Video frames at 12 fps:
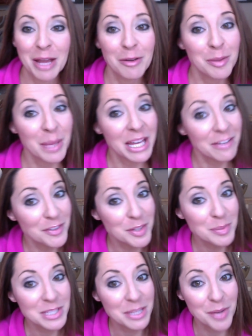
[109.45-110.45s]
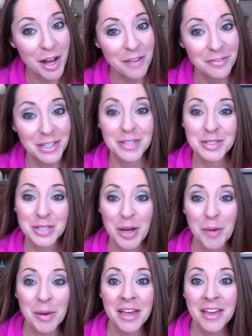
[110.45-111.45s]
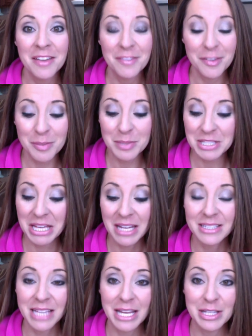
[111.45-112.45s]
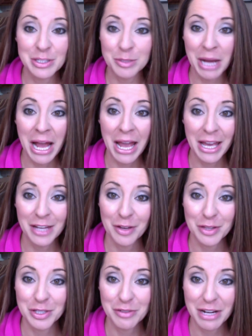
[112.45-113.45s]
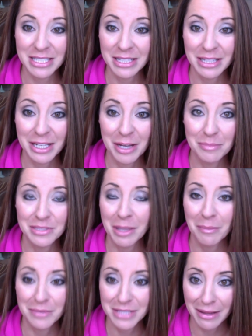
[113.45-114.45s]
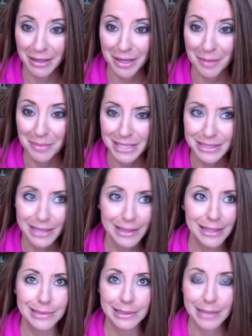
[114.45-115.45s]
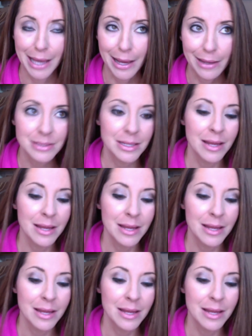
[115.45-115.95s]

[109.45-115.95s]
We make a 50% profit, and so 50% is like super high out of all the direct selling companies. I think it's like the highest.